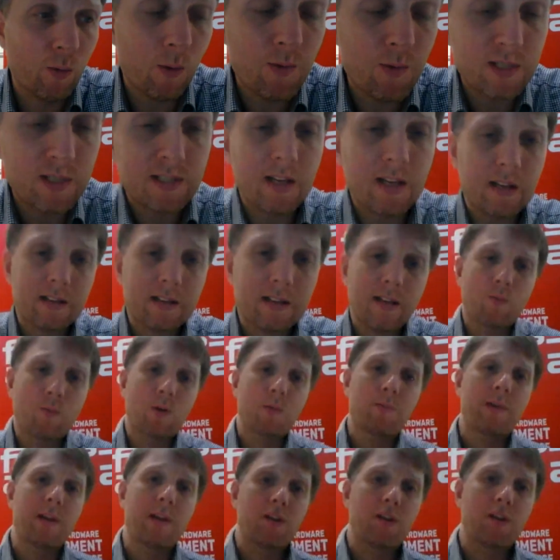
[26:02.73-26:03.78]
said there will be
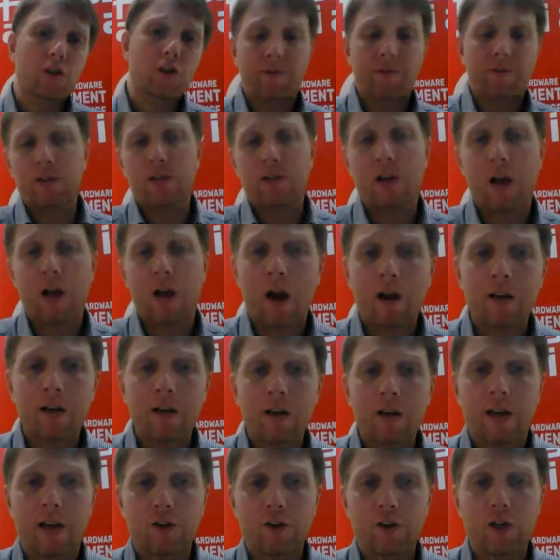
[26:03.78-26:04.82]
a shift in
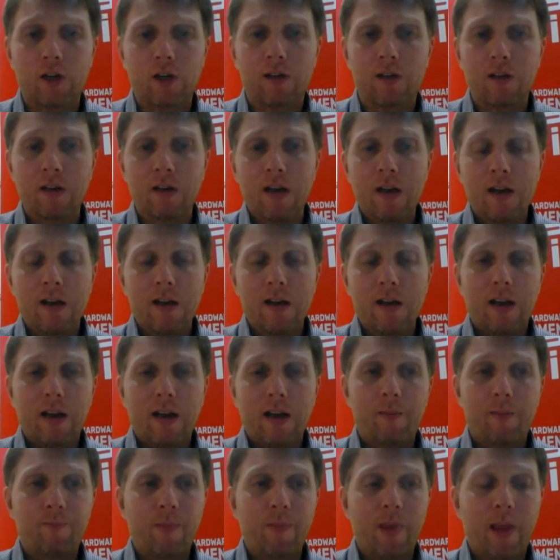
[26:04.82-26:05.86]
architecture,
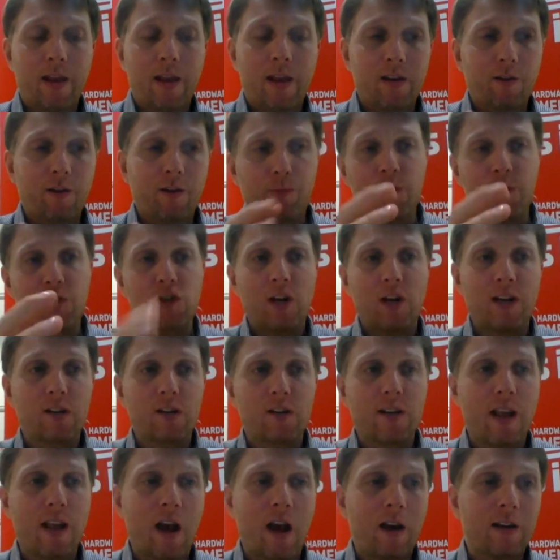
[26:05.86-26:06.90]
and if we change the
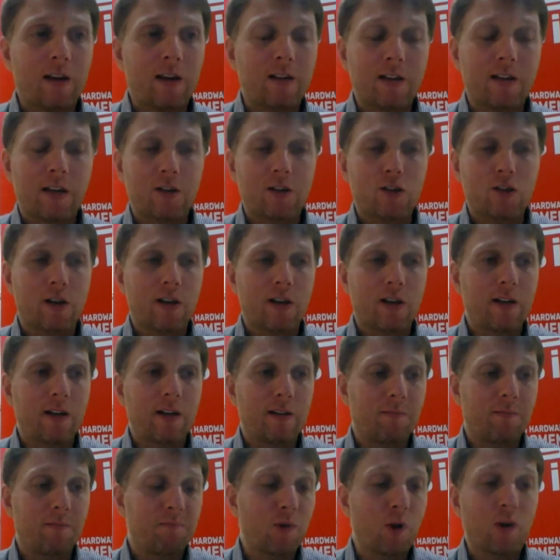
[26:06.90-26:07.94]
architecture,
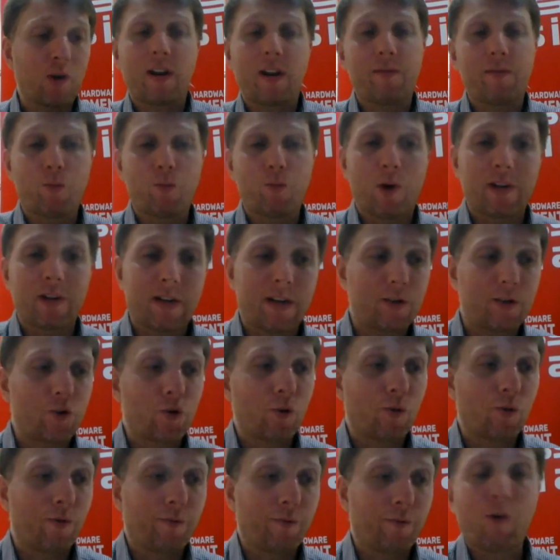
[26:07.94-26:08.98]
not everyone can do
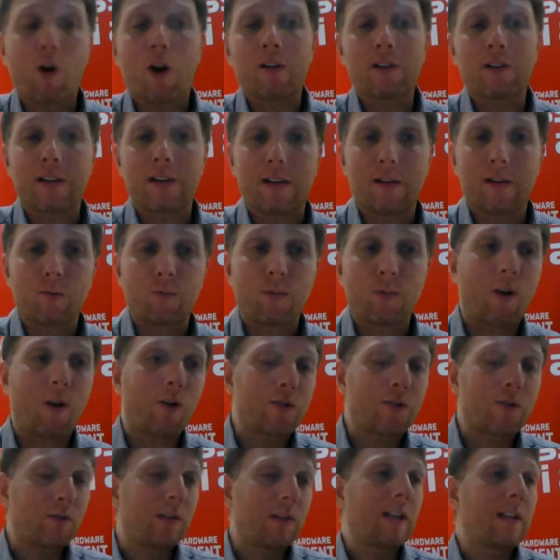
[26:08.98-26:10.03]
front end. We also
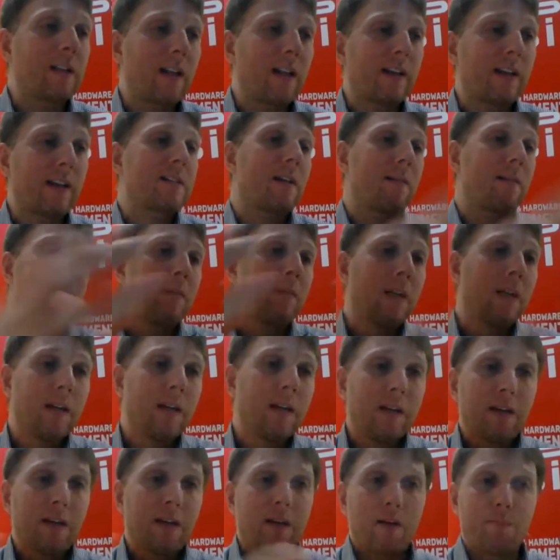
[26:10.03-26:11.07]
need like some
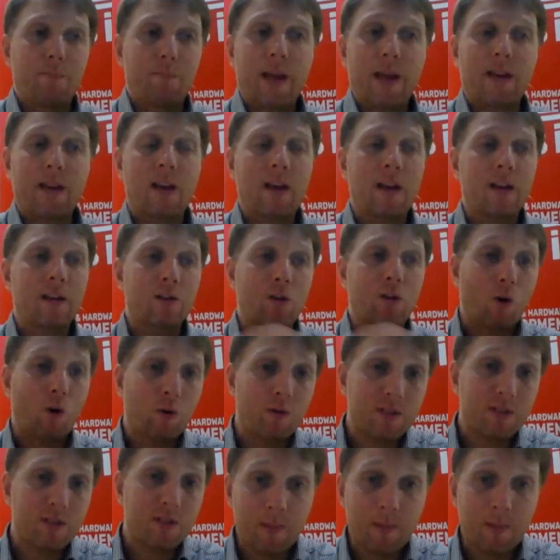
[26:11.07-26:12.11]
backend or
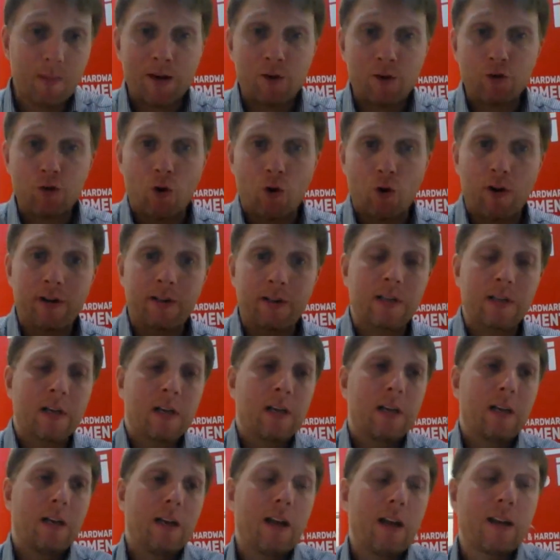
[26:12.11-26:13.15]
some Android
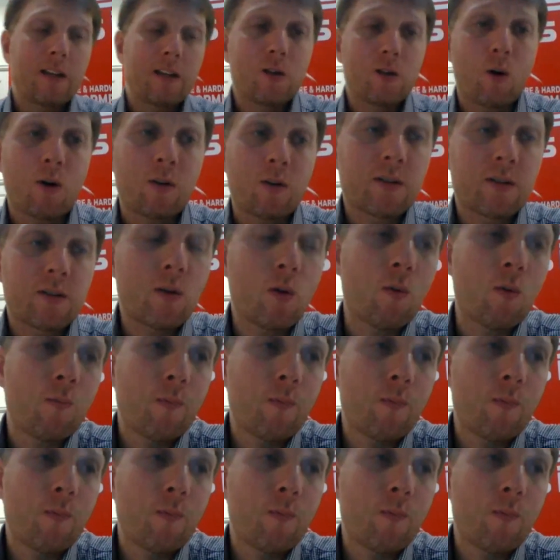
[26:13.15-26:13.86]
and so on. So